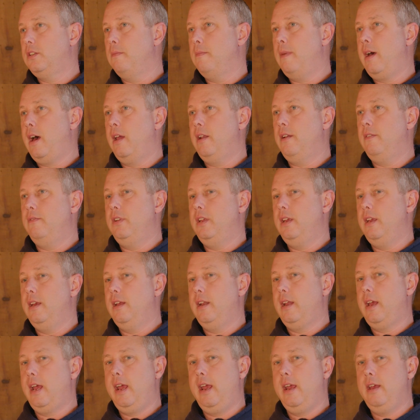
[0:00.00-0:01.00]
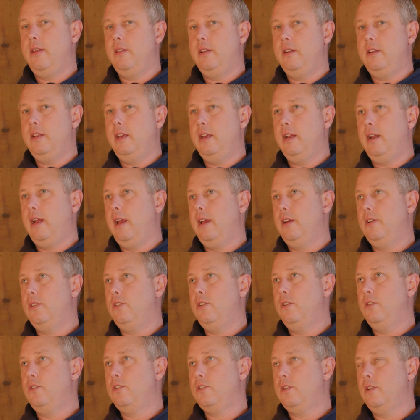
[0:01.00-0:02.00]
amount of DNA, and the DNA
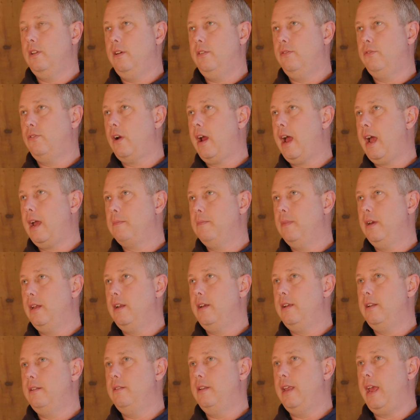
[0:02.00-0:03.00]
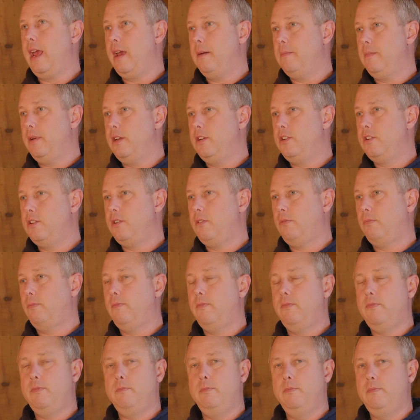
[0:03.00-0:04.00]
is usually fragmented, damaged,
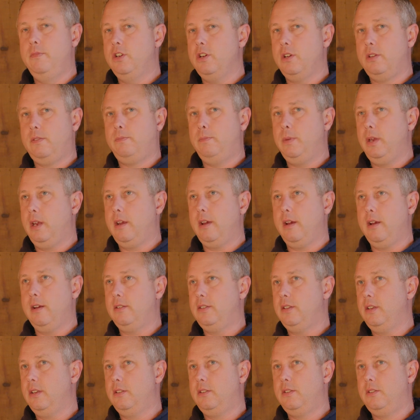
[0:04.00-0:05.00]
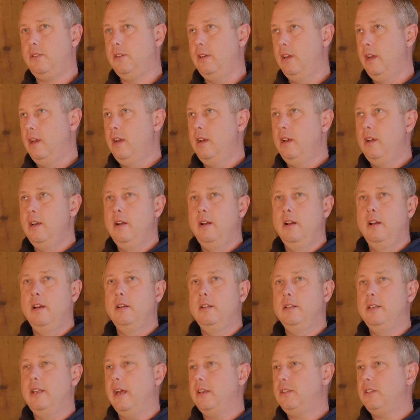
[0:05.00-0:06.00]
just because it's
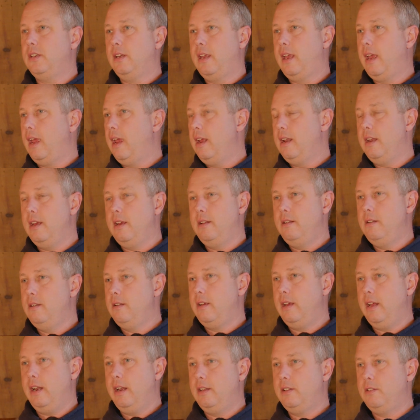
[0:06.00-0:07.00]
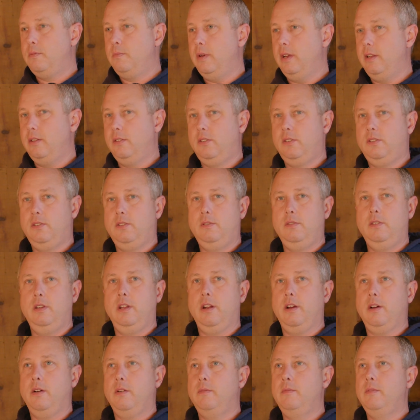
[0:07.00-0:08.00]
desiccated and it's been,
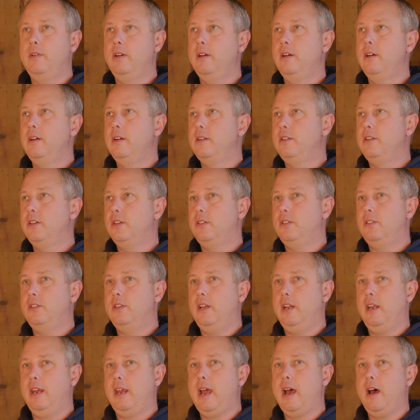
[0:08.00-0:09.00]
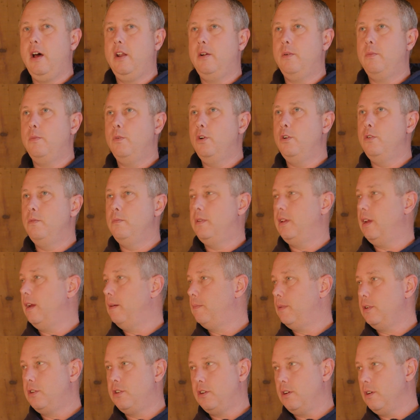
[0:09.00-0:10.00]
just sitting out at room
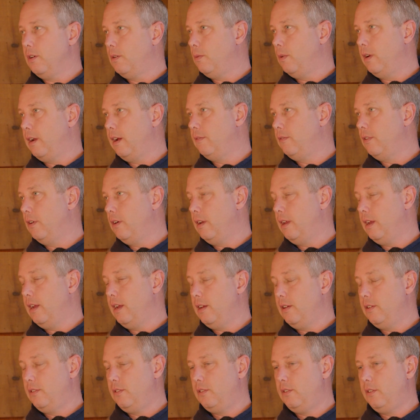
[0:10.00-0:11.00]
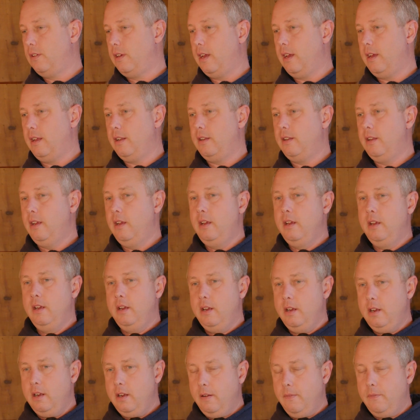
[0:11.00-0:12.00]
temperature, whatever it is. And
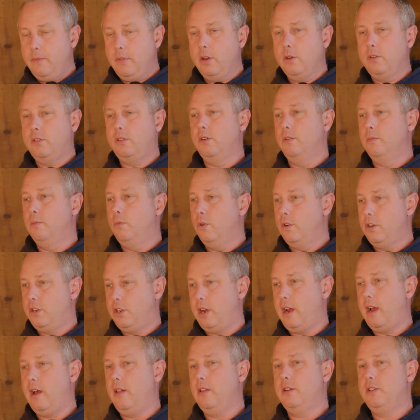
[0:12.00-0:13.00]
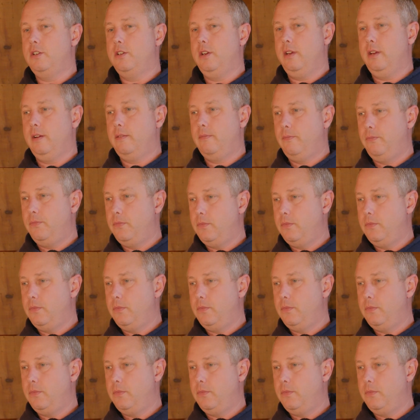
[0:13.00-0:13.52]
those are more challenging